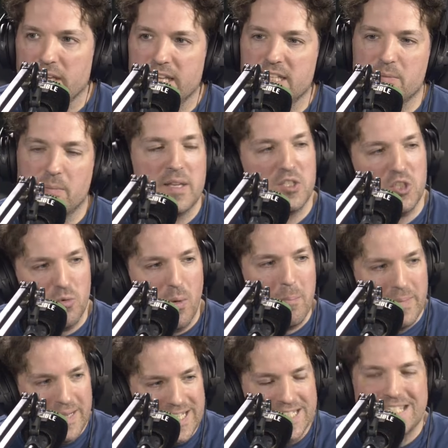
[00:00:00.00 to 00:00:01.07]
It depends. You
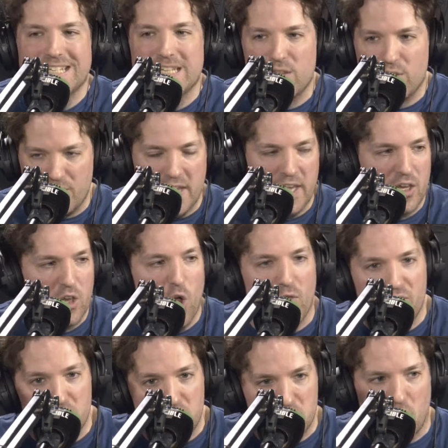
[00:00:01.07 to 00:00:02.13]
immediately think
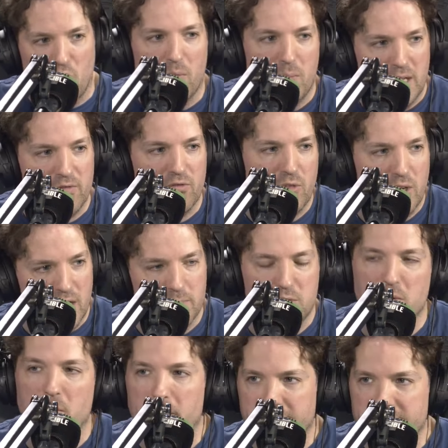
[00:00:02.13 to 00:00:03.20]
of the top level clubs.
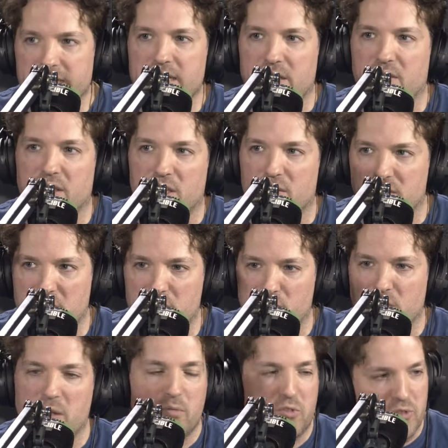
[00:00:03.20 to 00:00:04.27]
You immediately think of, say,
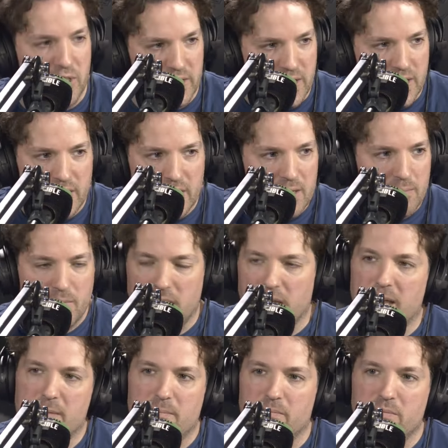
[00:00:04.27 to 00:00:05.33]
Real Madrid,
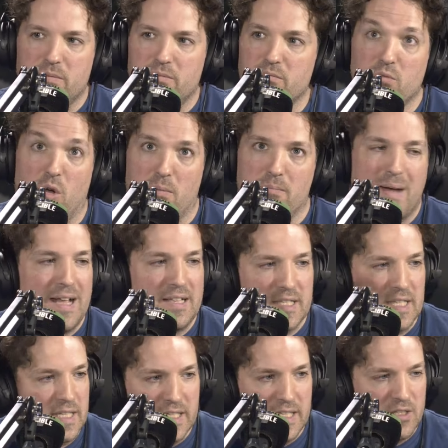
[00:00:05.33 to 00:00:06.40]
um, well, Man
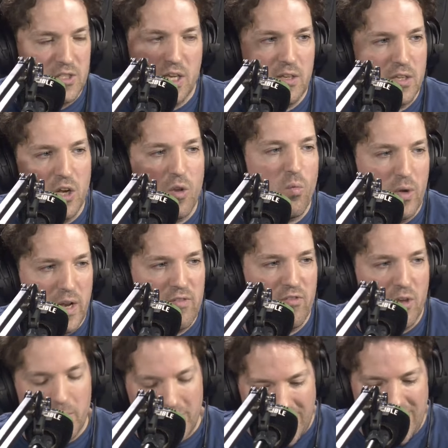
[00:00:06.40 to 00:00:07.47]
City, you know,
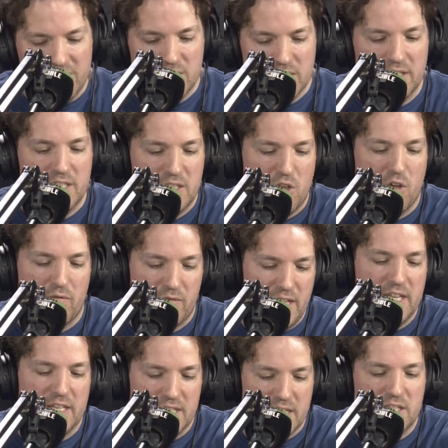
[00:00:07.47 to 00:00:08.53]
whatever. But actually, this
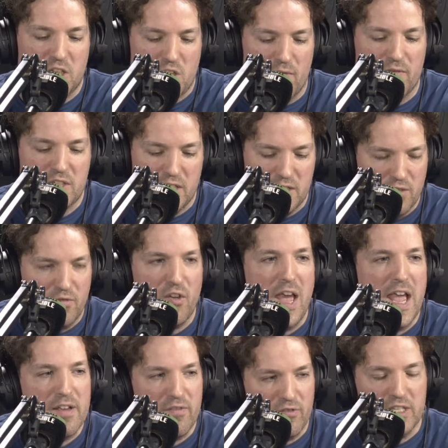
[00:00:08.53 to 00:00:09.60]
this is a conversation for
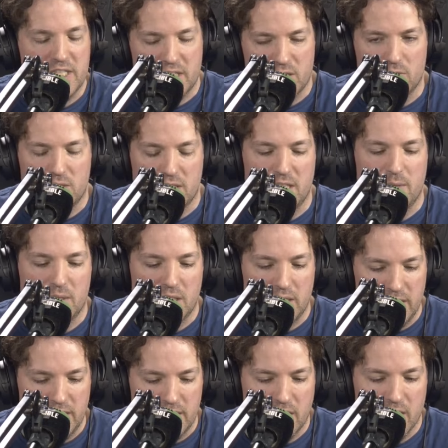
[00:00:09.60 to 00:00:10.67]
every single team in the
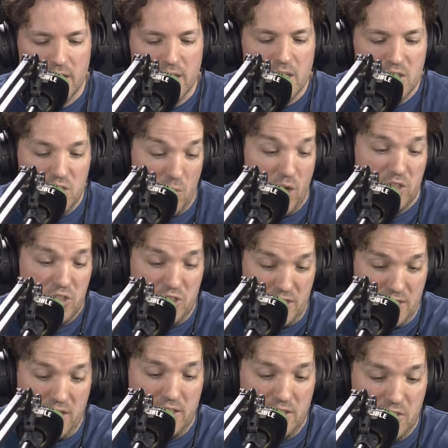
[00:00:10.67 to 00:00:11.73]
league. So I just
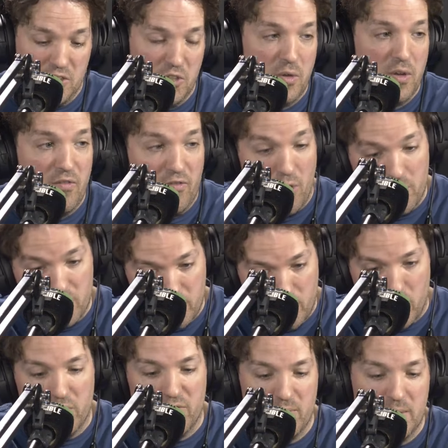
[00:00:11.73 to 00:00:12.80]
decided to do it from the
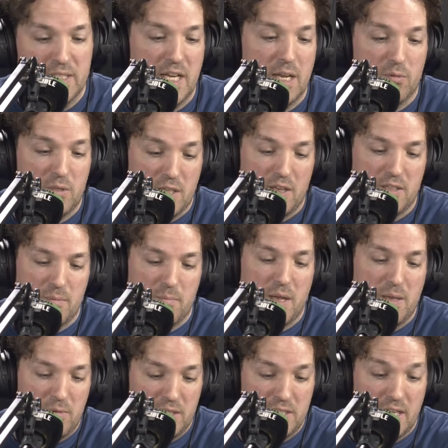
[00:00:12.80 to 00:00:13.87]
point of mid-table sides and
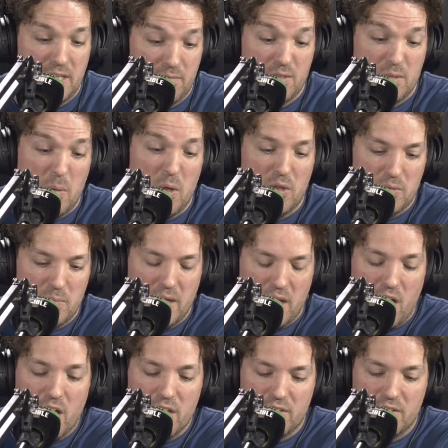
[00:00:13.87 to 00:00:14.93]
maybe say Spurs, a bit
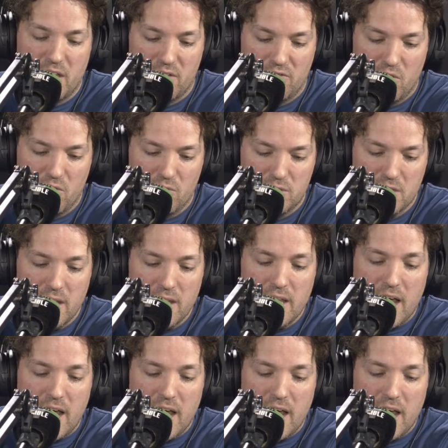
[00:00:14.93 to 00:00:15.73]
higher than that, of course.